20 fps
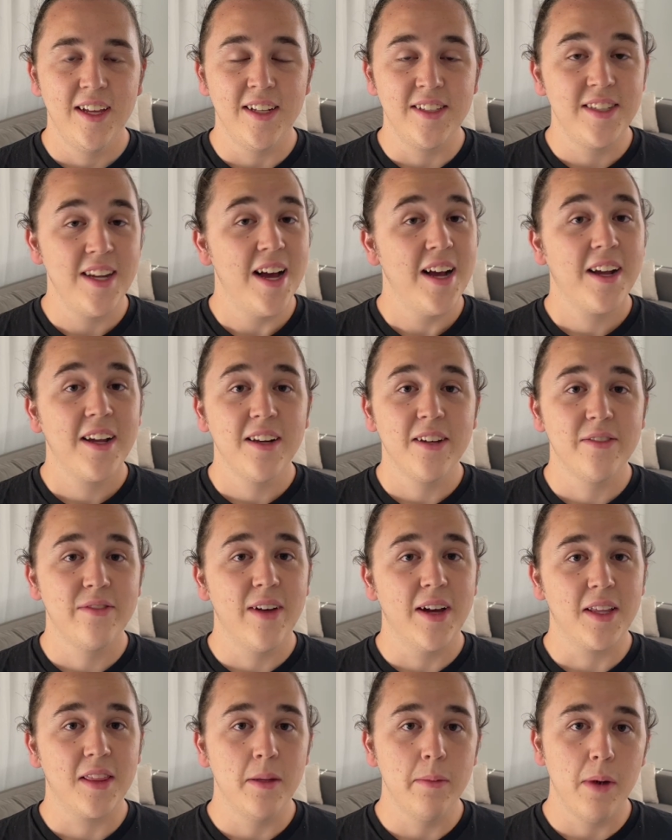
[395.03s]
It's not going to
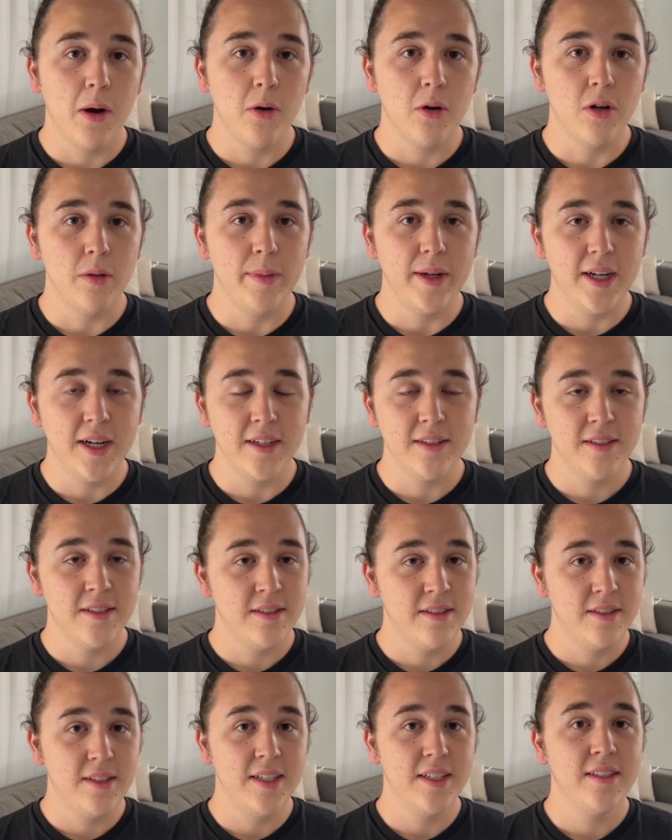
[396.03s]
affect the motor because
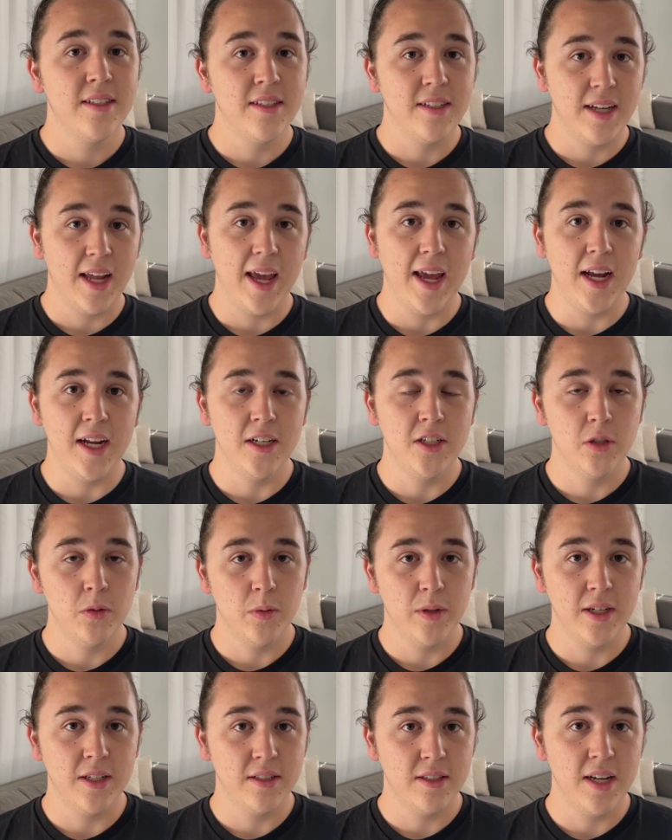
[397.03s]
it's disengaged
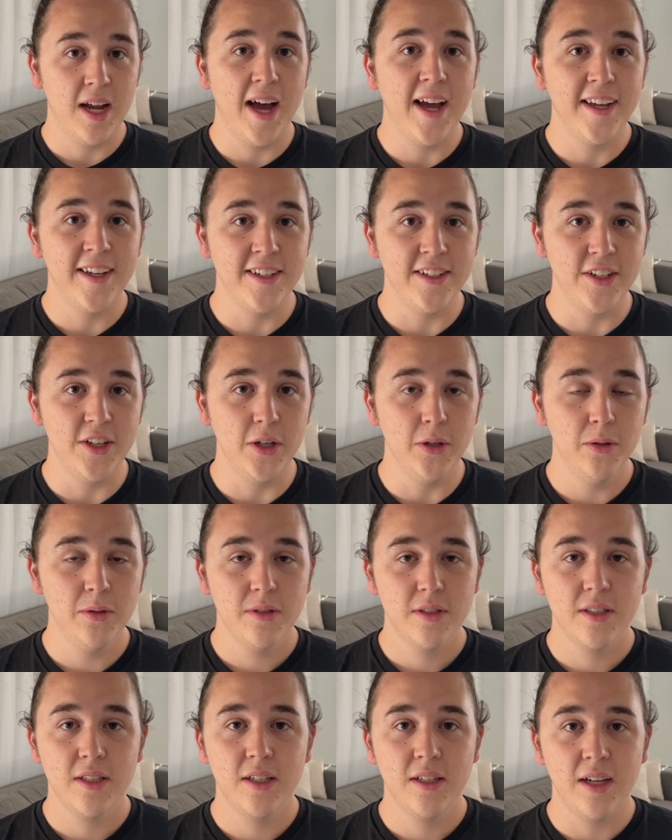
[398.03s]
when it's not in
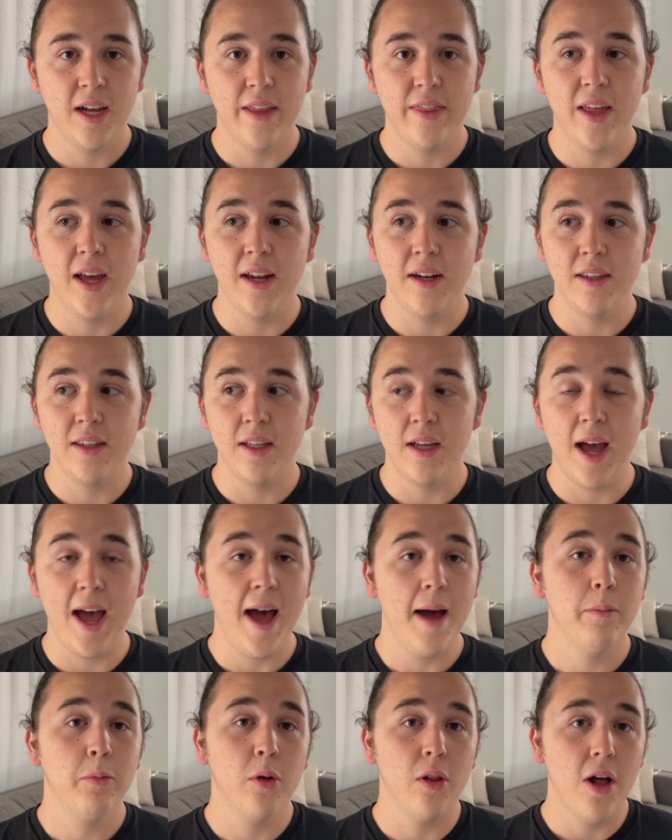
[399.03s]
use, and then the
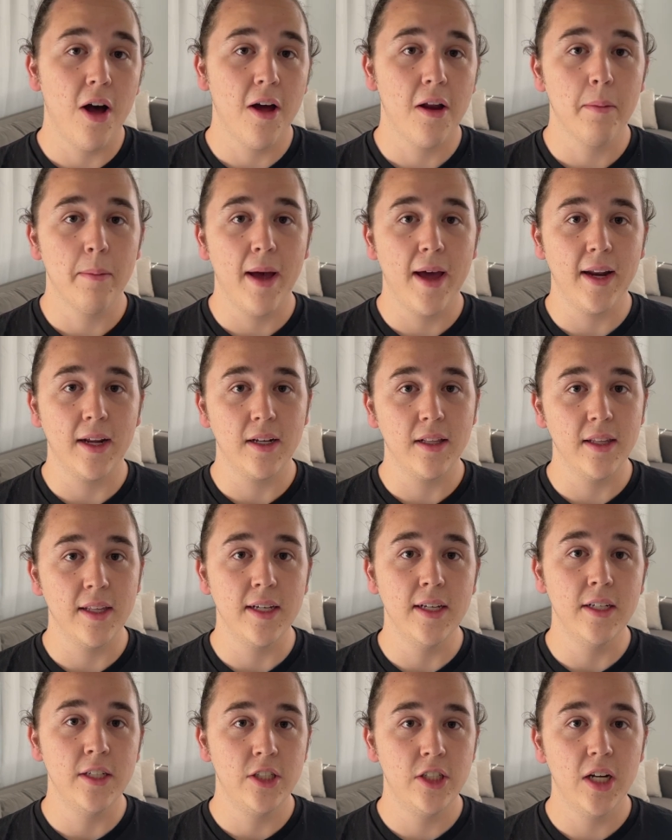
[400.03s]
app will automatically
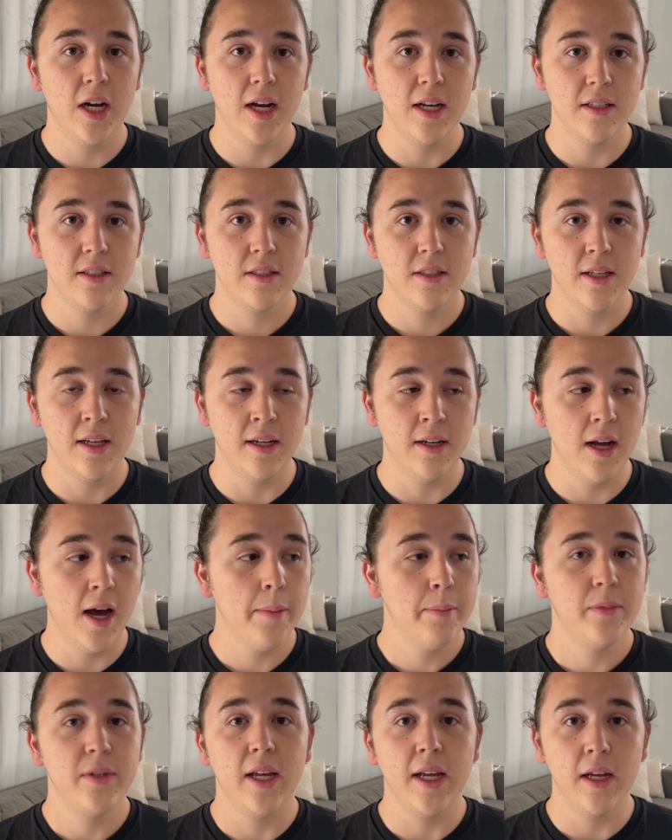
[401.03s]
adjust and
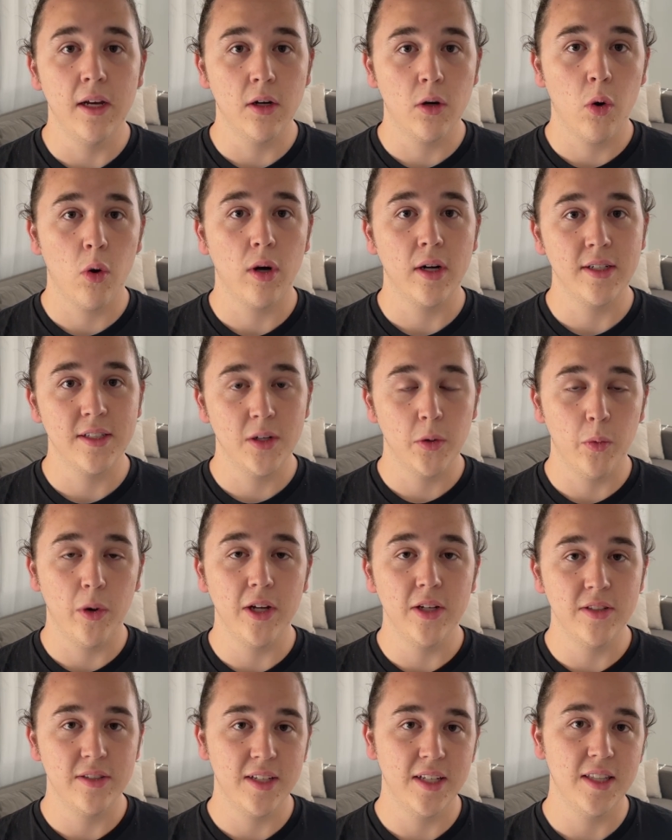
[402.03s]
update according to
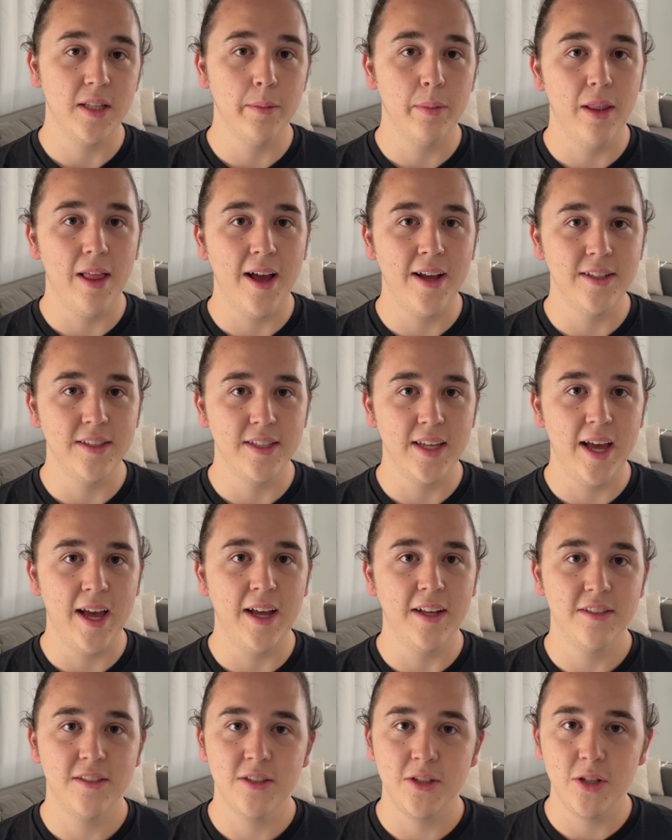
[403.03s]
what you set the blinds
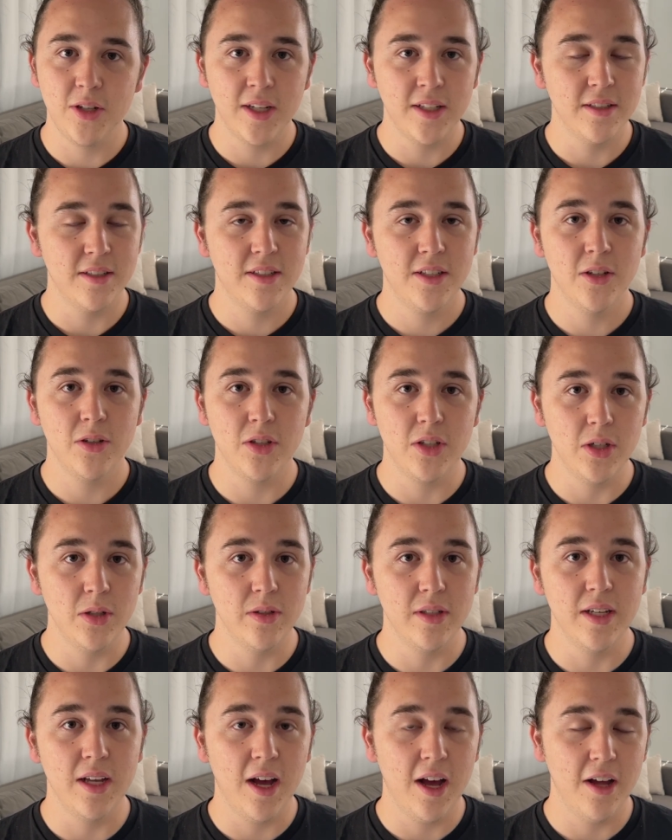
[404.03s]
at, so you can still
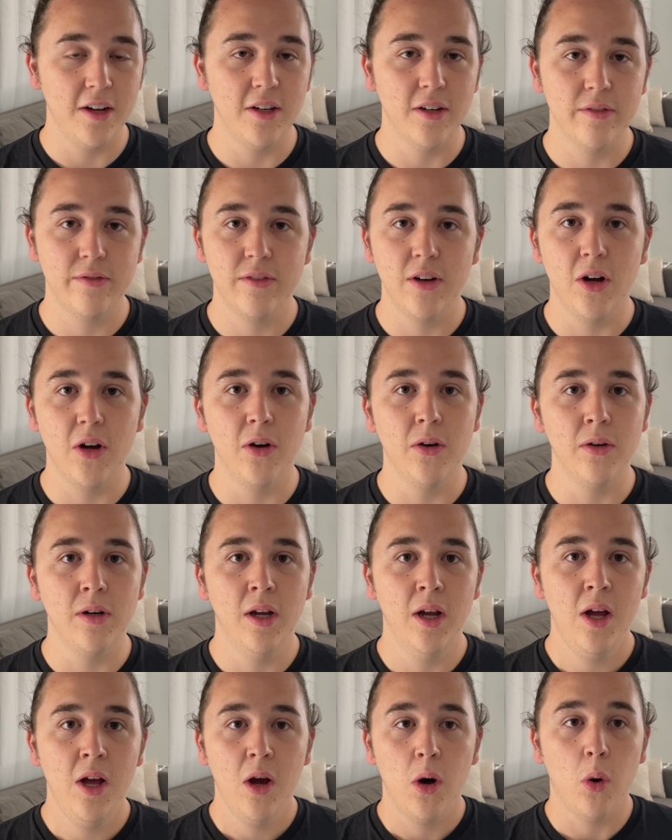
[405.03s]
use it on your phone
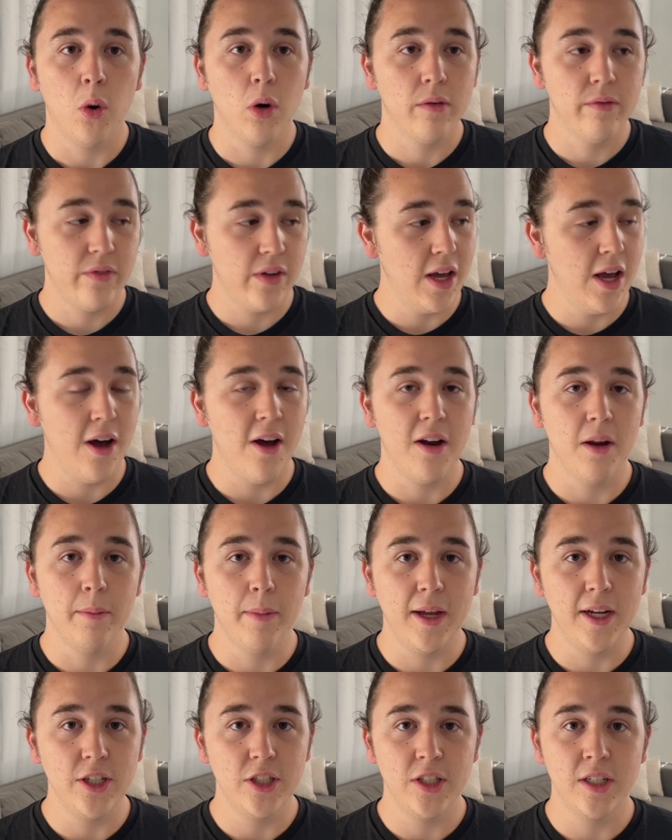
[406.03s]
or via
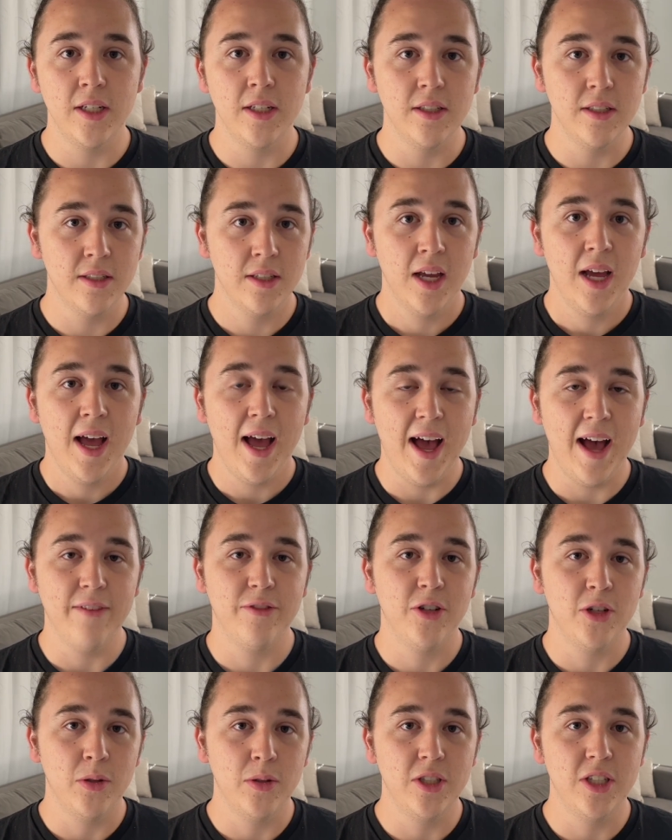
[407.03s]
automations
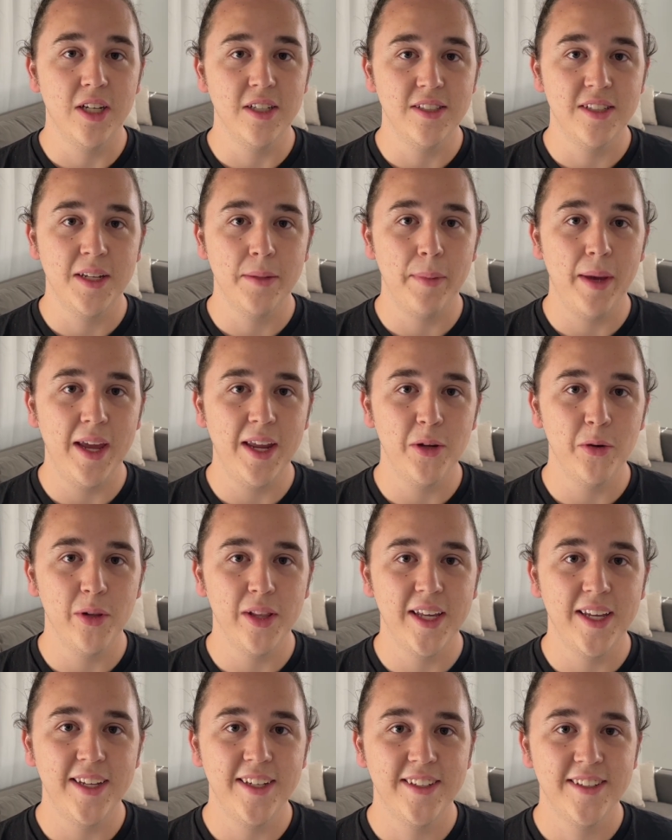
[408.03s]
after you adjust it
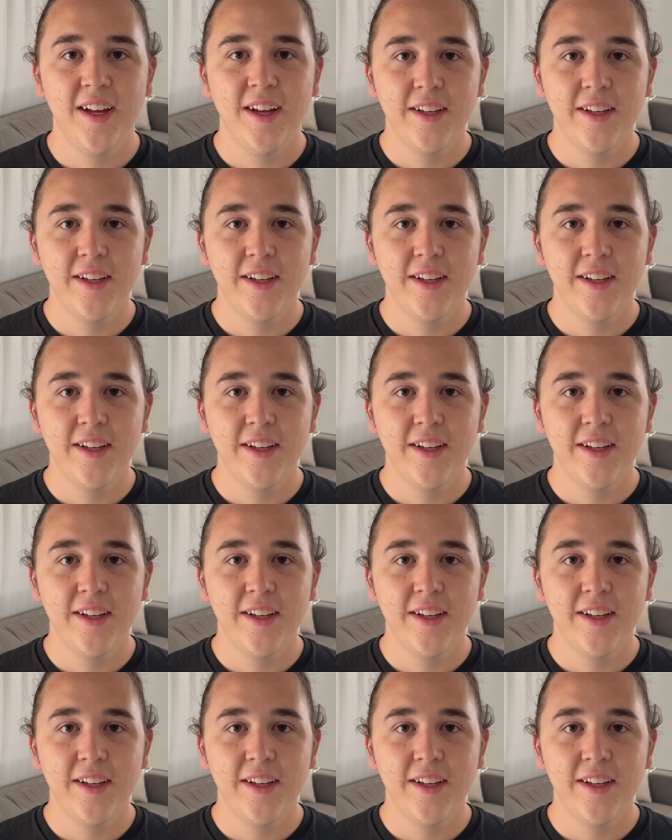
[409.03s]
manually.